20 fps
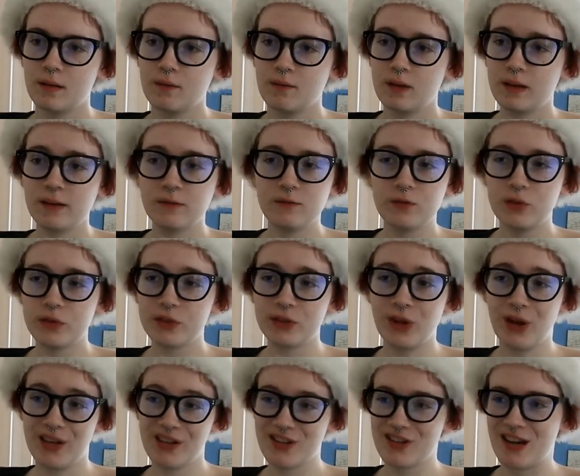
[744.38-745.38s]
vegan food is
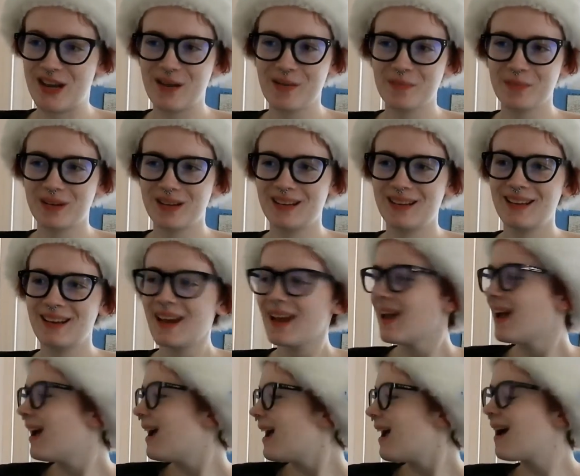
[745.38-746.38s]
not cheap.
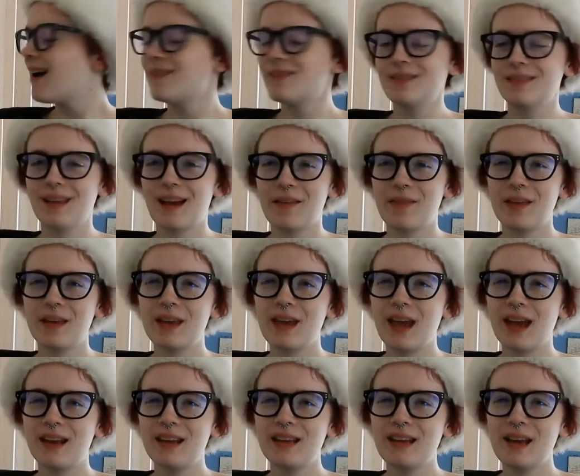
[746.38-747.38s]
And I think
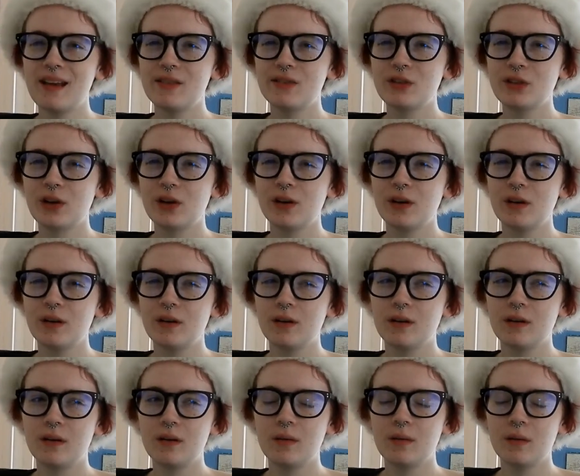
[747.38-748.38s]
candy canes are
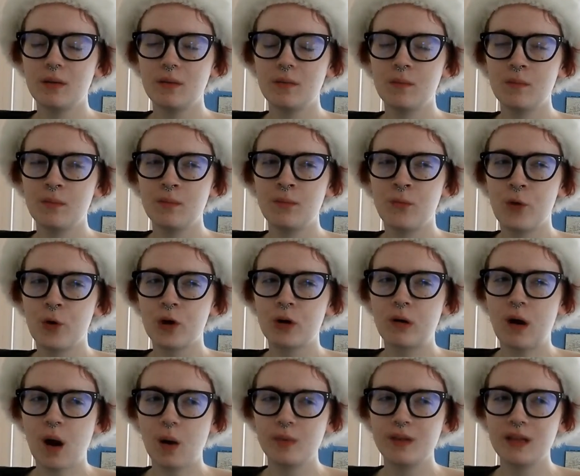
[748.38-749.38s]
more
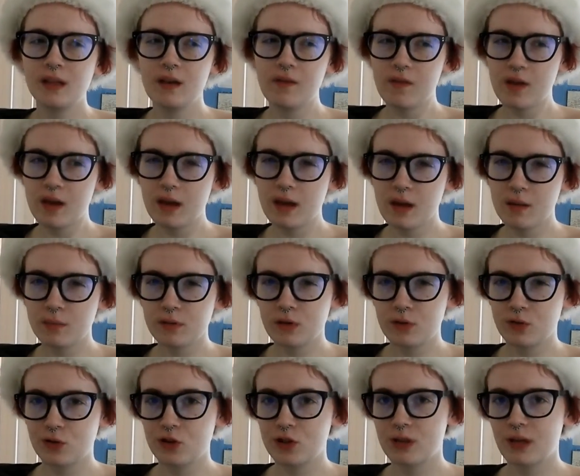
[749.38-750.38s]
commonly vegan, but
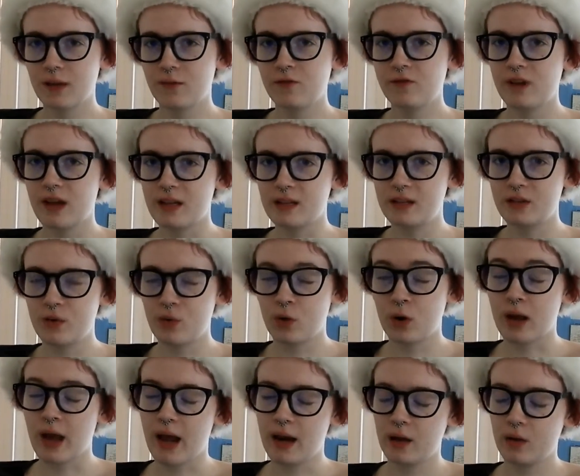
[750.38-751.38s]
those are just like fancy
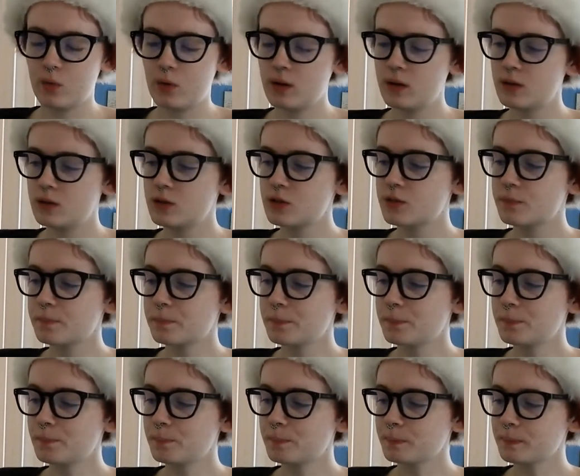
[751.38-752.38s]
organic ones
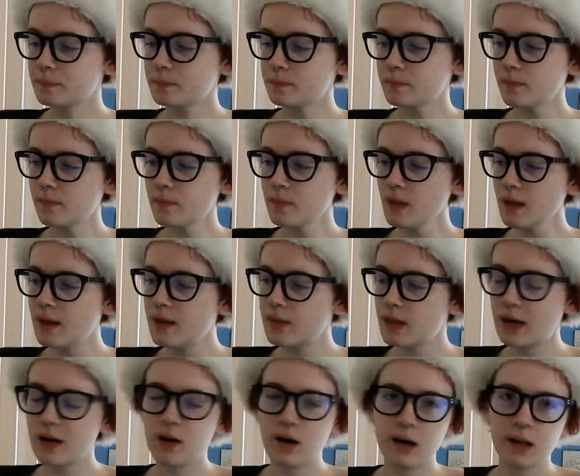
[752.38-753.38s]

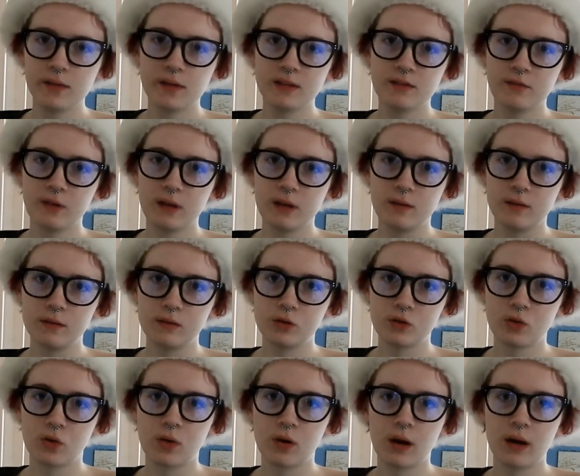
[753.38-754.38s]
that I got at this vegan
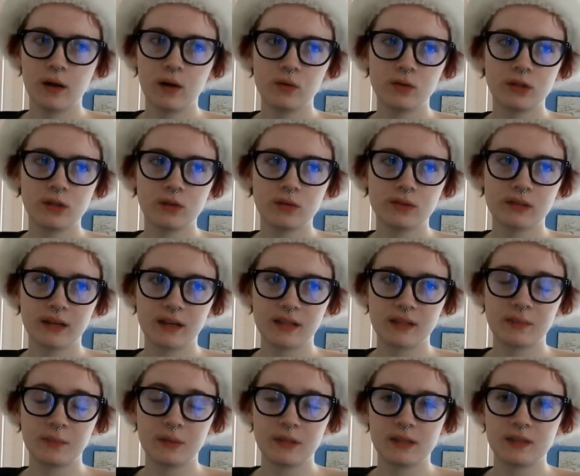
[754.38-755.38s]
store I go to. It's like a
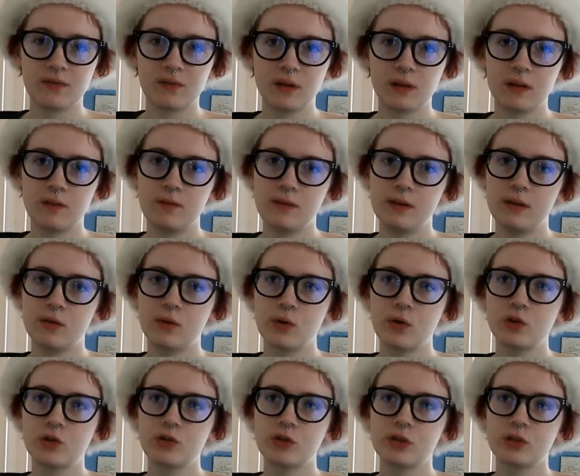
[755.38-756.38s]
specifically vegan
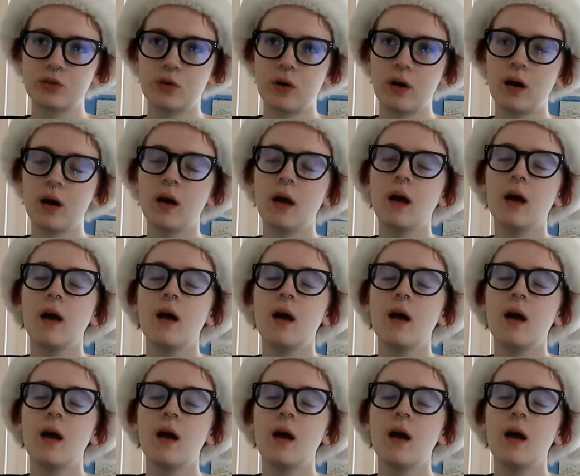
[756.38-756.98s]
grocery store.